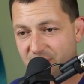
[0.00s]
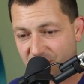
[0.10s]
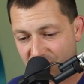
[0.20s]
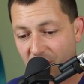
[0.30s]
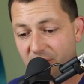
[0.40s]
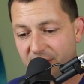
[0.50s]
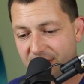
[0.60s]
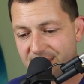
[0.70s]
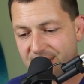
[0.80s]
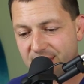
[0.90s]
It's a
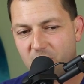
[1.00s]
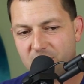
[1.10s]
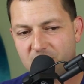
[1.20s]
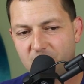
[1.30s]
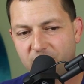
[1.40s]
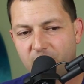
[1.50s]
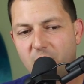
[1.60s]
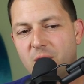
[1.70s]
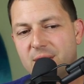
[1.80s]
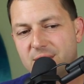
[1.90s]
service. We're too
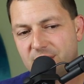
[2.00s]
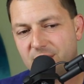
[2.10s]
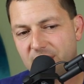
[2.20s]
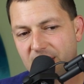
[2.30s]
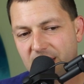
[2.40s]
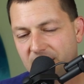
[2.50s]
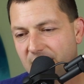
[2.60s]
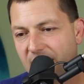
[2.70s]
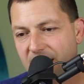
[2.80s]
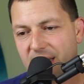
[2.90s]
far into the
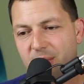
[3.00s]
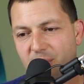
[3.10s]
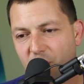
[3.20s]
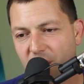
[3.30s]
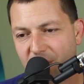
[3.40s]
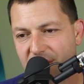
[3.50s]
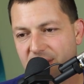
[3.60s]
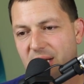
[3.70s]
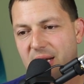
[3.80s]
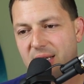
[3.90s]
gotta get
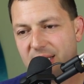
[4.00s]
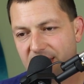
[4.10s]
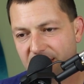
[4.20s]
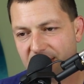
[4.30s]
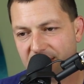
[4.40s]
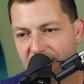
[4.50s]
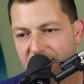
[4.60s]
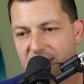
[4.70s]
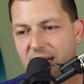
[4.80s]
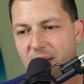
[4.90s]
appointments, gotta get
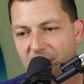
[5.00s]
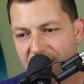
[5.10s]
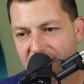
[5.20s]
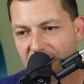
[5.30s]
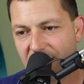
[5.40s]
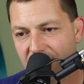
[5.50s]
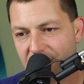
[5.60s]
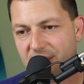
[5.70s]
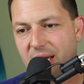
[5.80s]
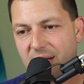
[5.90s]
listings, gotta make
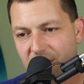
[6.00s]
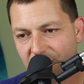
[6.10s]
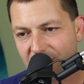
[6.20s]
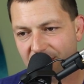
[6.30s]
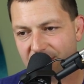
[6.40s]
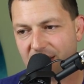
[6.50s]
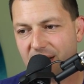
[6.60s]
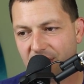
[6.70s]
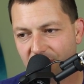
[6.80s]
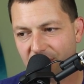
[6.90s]
sales, gotta do this,
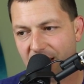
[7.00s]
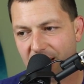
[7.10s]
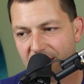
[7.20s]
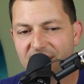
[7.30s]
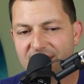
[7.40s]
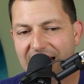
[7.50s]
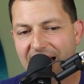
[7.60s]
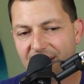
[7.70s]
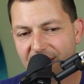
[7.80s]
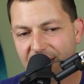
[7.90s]
gotta do that
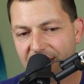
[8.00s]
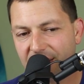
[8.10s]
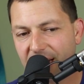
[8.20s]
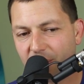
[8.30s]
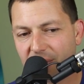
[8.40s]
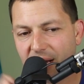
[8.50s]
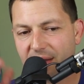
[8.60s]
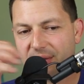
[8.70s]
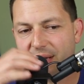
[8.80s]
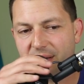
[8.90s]
mentality, and we're
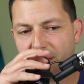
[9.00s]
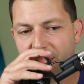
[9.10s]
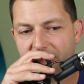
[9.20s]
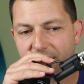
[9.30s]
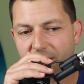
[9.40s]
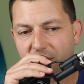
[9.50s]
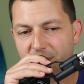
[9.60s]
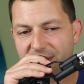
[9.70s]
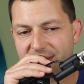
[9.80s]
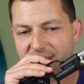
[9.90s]
not thinking about our
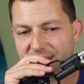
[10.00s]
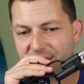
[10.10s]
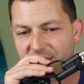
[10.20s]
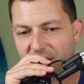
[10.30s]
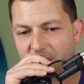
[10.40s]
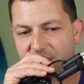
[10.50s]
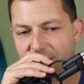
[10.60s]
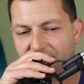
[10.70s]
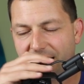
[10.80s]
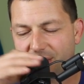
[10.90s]
business in terms
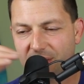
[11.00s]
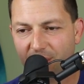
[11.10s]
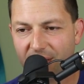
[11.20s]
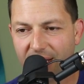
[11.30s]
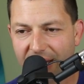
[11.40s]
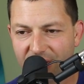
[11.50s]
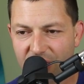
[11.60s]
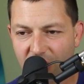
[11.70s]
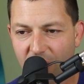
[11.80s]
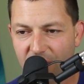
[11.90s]
of it actually being a
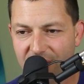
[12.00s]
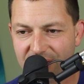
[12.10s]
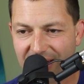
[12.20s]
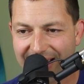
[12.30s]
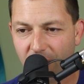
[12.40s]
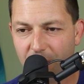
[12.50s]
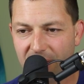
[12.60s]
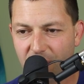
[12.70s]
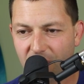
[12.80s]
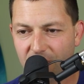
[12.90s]
service to help
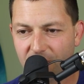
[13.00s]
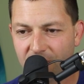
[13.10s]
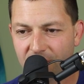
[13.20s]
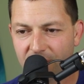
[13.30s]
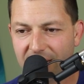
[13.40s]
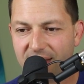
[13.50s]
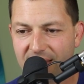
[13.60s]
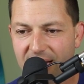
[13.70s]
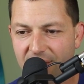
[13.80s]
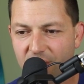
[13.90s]
people. Like,
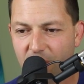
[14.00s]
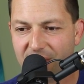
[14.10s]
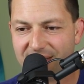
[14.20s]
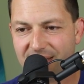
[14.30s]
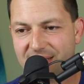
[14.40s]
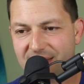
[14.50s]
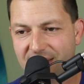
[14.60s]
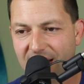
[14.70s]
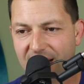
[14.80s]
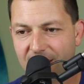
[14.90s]
think of your business
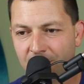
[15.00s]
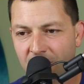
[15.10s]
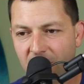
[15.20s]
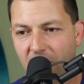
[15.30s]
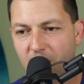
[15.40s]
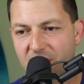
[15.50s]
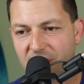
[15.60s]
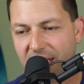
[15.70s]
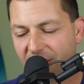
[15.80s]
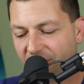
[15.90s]
as like,
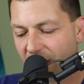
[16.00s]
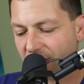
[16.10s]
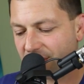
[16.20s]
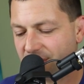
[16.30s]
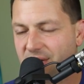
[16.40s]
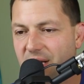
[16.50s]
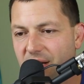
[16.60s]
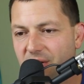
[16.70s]
almost like a volunteer,